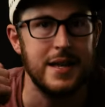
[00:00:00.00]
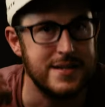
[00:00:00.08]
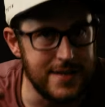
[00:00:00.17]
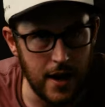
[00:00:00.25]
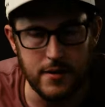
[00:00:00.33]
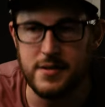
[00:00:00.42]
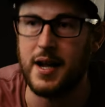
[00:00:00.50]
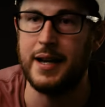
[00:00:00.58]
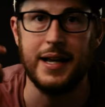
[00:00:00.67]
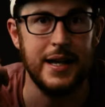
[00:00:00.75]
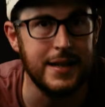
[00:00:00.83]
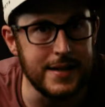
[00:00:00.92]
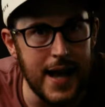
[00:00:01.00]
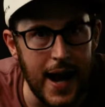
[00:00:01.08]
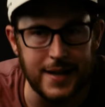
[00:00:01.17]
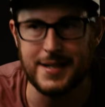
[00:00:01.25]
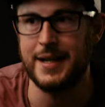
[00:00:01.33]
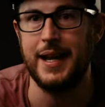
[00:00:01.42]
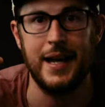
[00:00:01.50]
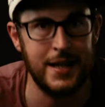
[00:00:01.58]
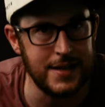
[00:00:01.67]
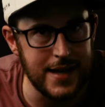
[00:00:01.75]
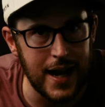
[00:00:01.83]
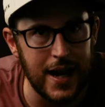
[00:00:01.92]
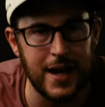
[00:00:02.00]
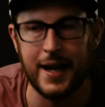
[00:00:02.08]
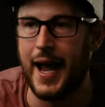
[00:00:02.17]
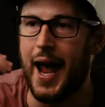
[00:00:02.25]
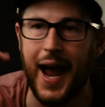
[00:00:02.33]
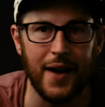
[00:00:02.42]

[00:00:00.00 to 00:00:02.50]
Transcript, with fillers: sound design, in the acting, in the editing.